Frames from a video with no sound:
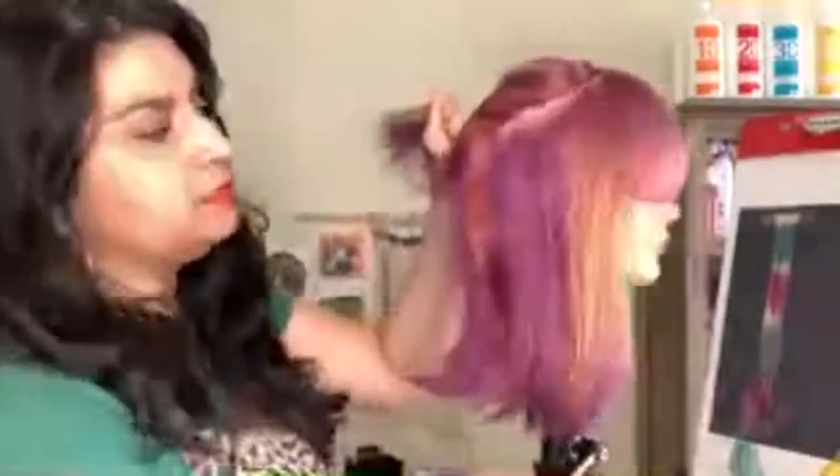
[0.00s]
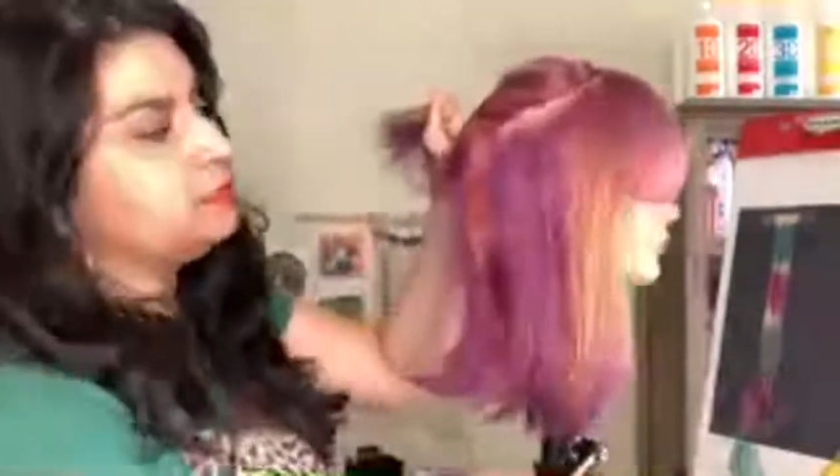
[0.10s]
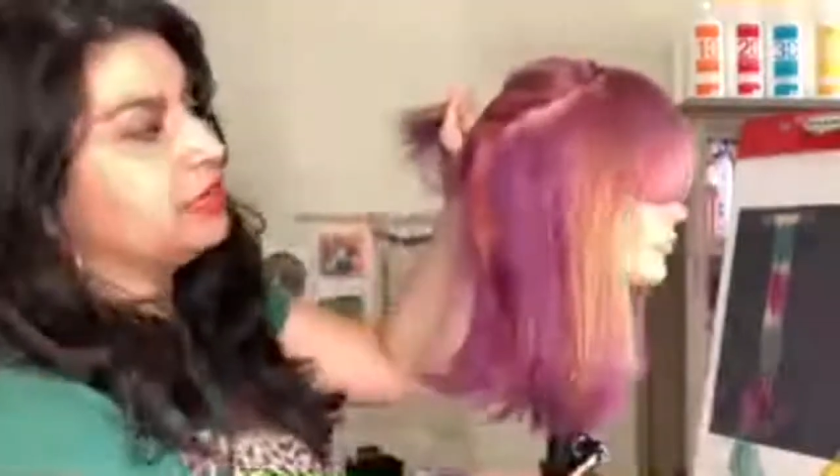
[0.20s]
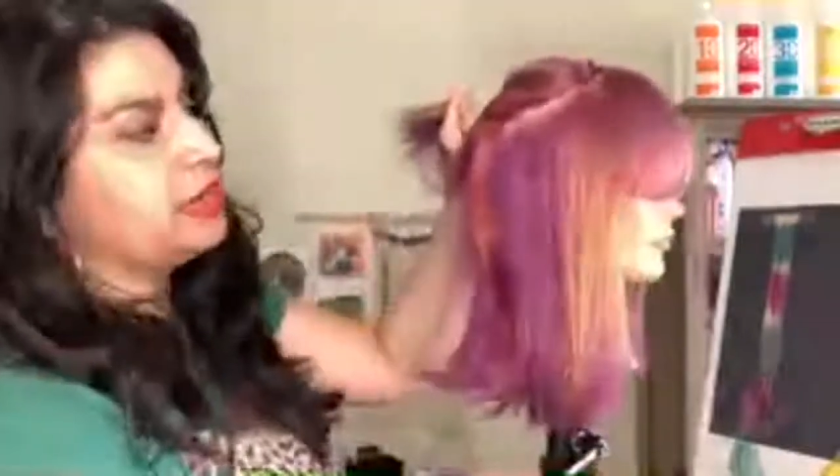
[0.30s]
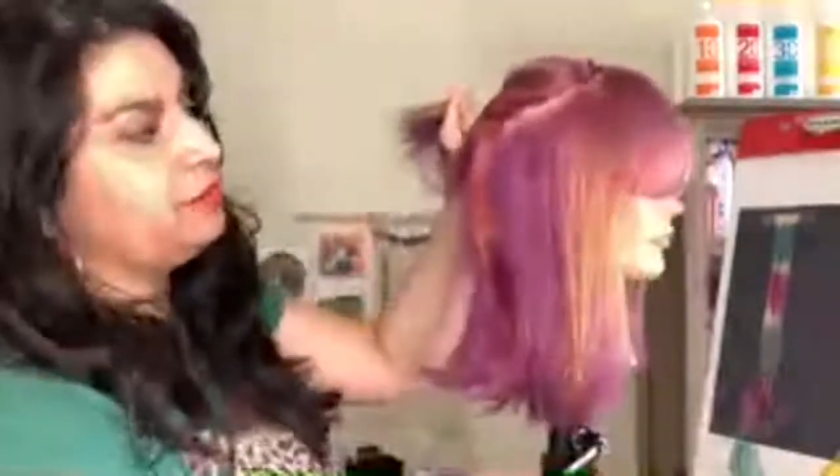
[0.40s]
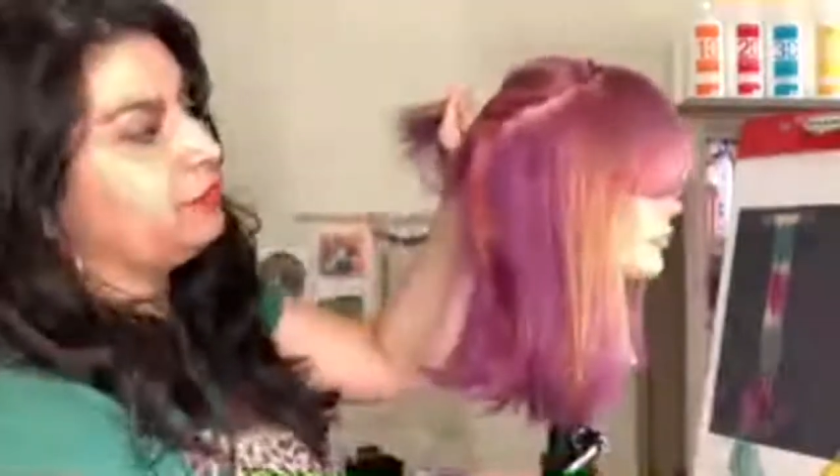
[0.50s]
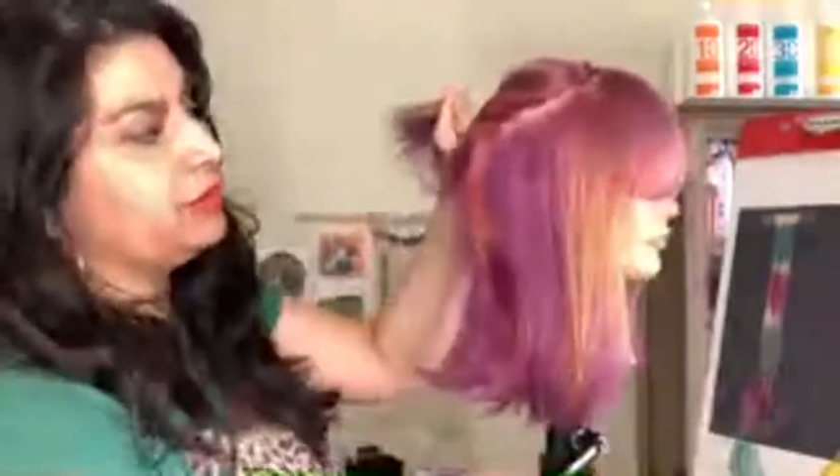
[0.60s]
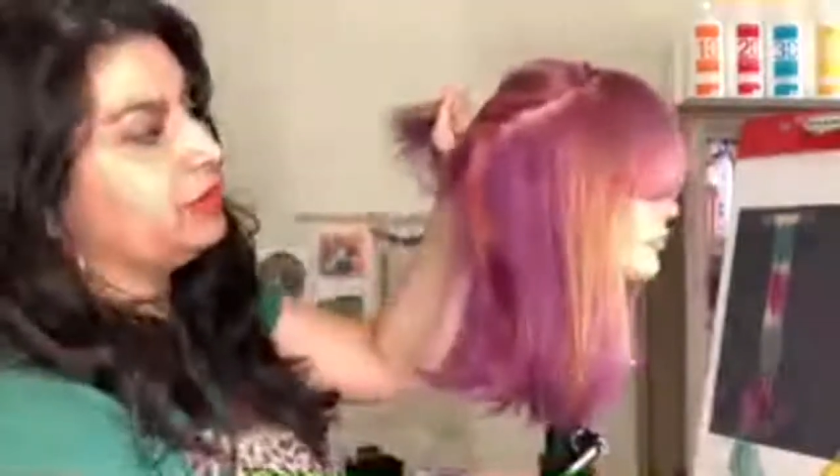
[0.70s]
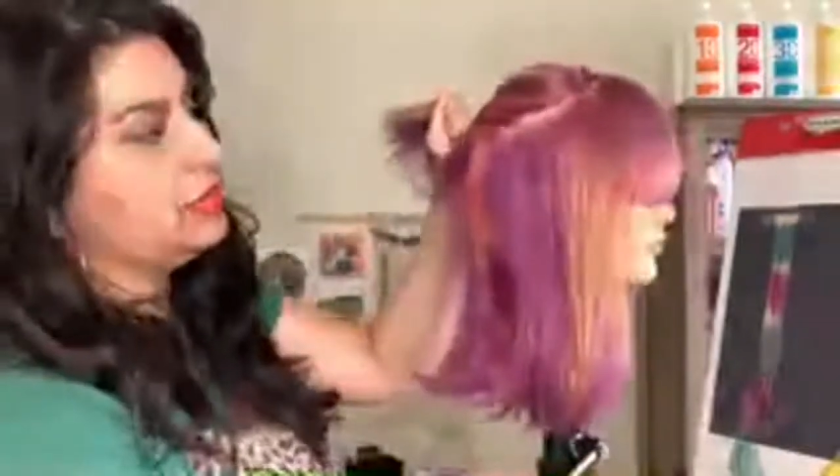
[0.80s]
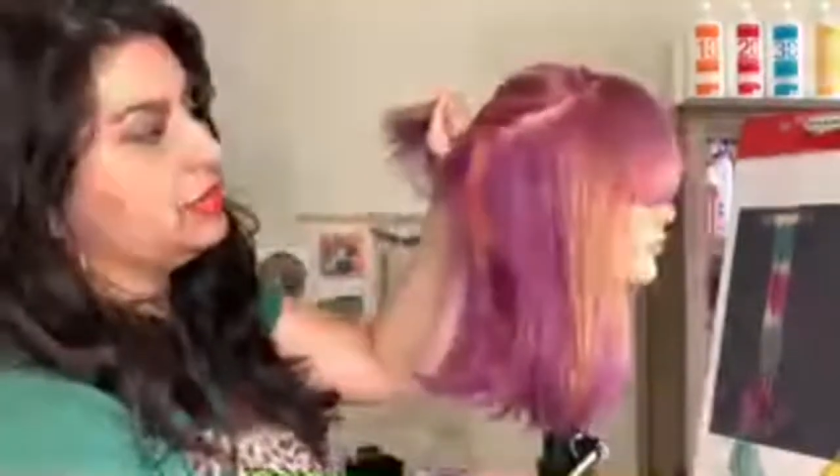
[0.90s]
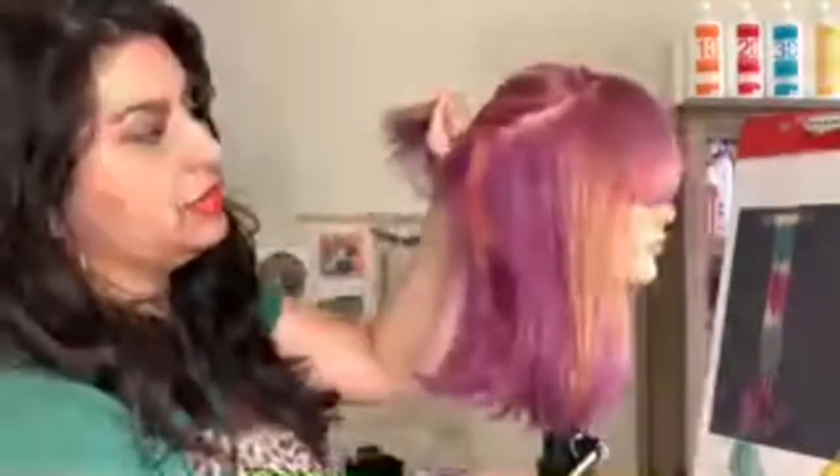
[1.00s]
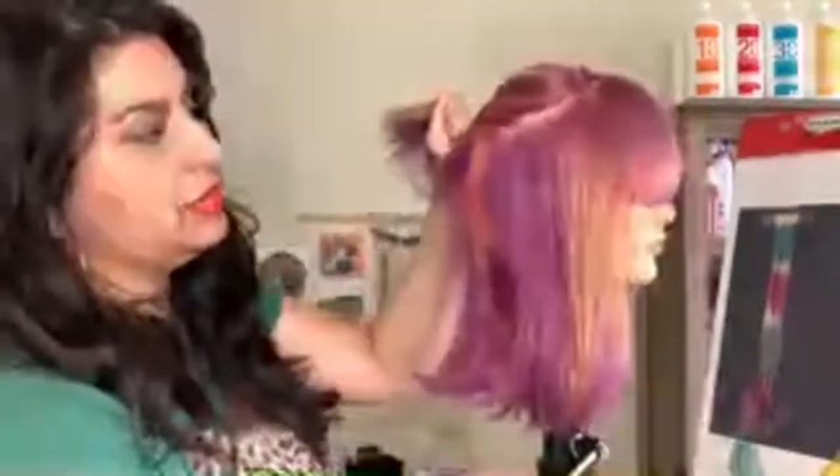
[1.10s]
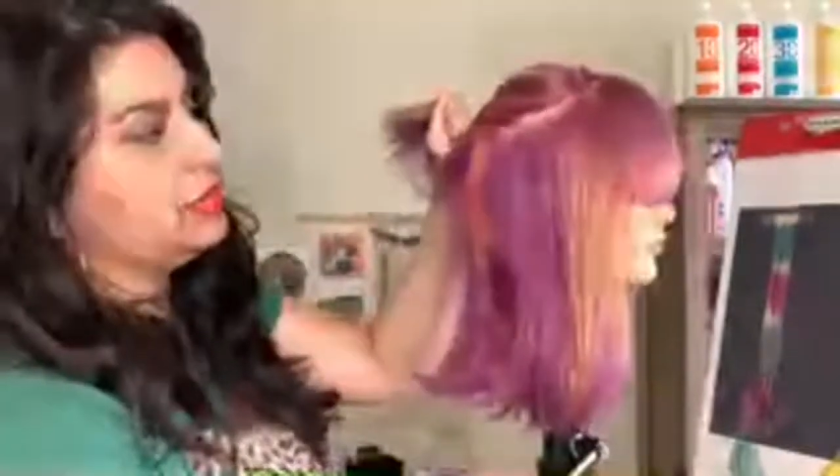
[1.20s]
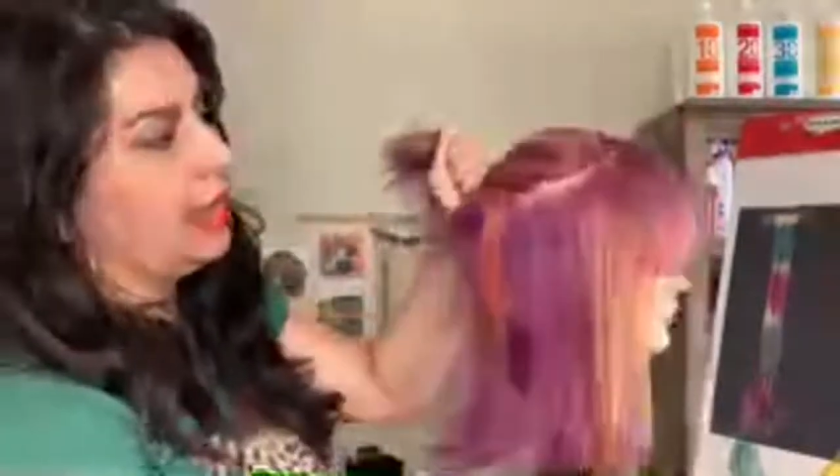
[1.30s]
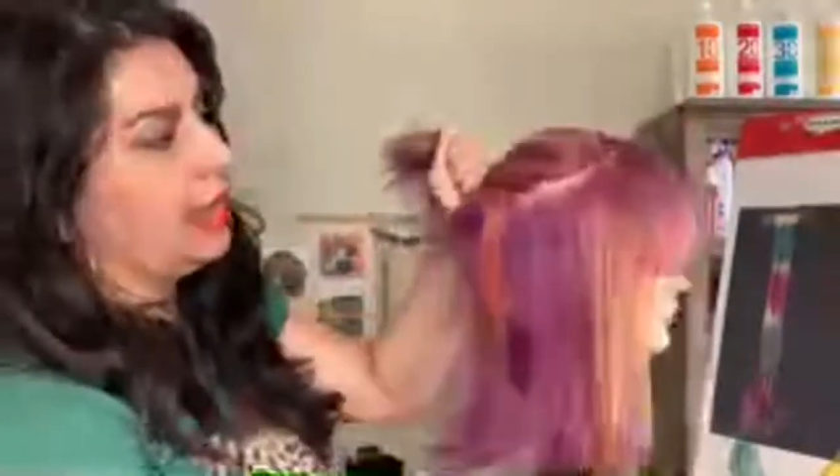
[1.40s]
everything's on a
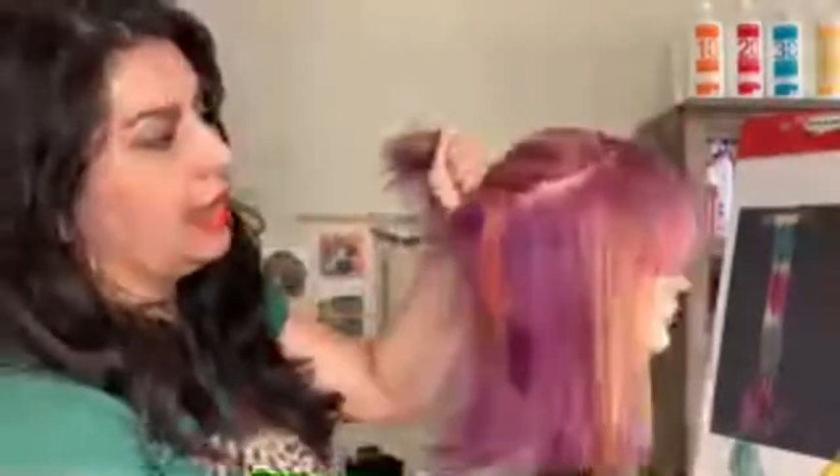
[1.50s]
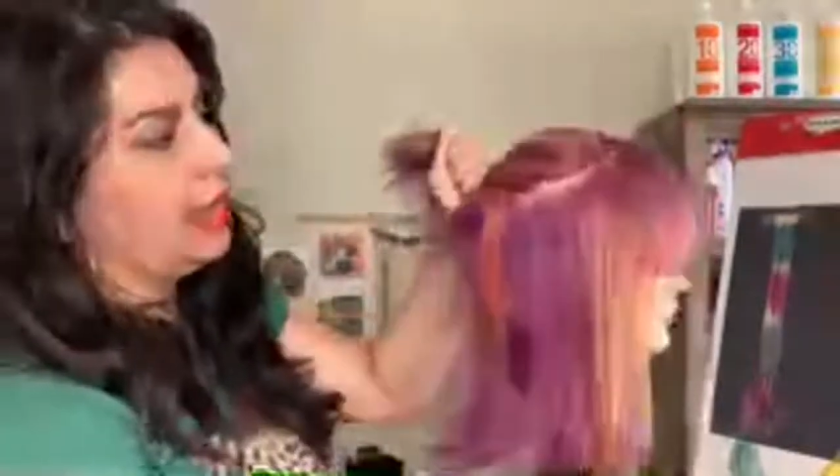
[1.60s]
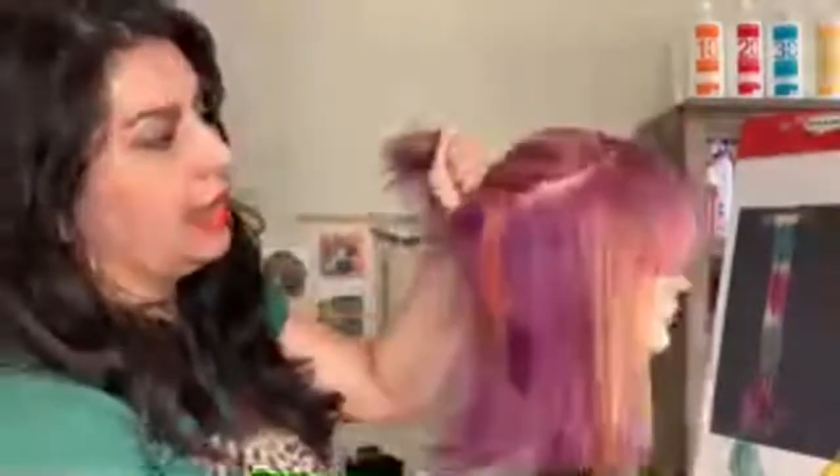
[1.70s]
diagonal,